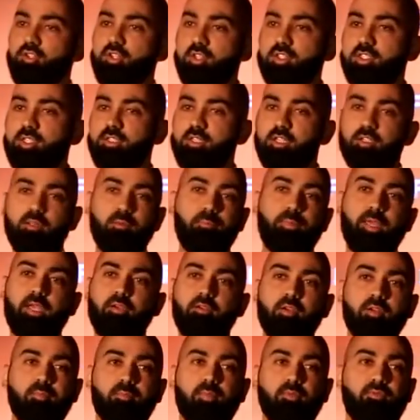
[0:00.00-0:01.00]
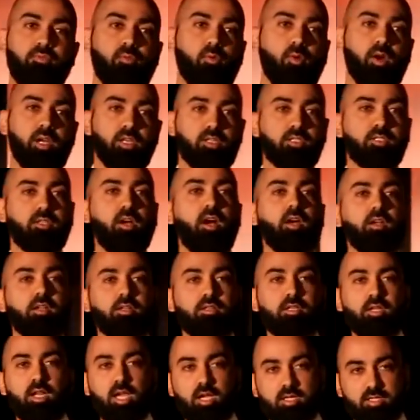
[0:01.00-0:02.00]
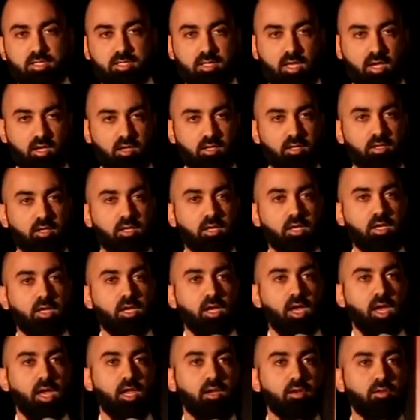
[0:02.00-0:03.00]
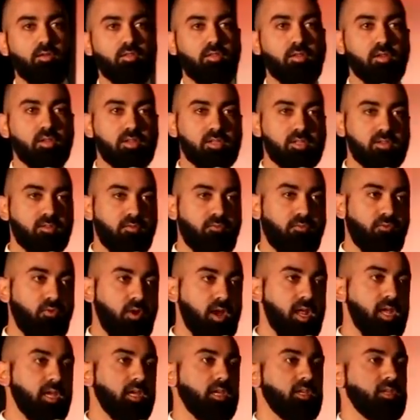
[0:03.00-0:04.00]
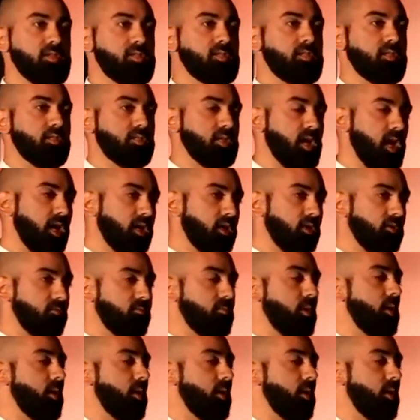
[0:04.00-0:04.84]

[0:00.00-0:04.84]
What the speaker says: just a little period before I started the next thing. And this phrase, the title of